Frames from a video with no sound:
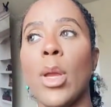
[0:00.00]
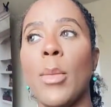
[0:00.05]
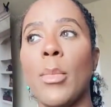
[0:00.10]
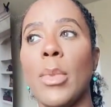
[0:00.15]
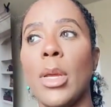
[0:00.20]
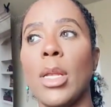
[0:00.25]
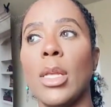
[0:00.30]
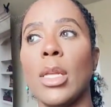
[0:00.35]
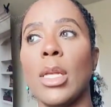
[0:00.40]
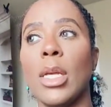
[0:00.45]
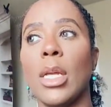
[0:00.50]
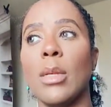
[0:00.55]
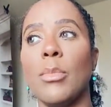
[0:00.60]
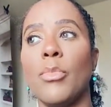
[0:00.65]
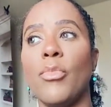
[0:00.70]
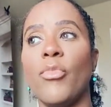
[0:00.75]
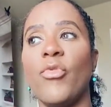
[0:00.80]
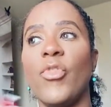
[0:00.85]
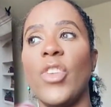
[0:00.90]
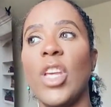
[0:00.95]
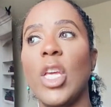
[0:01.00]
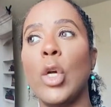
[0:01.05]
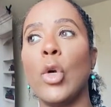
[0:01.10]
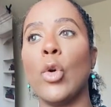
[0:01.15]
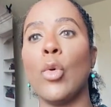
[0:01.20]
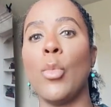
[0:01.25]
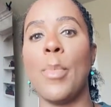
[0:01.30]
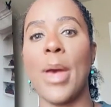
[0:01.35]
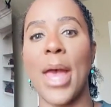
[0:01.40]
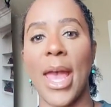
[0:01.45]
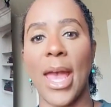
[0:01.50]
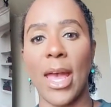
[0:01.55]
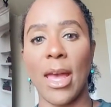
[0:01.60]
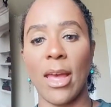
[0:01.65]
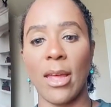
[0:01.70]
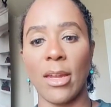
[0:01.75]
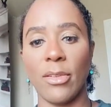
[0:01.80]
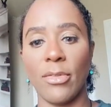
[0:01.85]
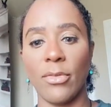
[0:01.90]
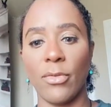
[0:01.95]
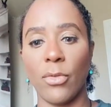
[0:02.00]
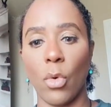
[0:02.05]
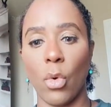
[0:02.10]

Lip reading: women can feel bad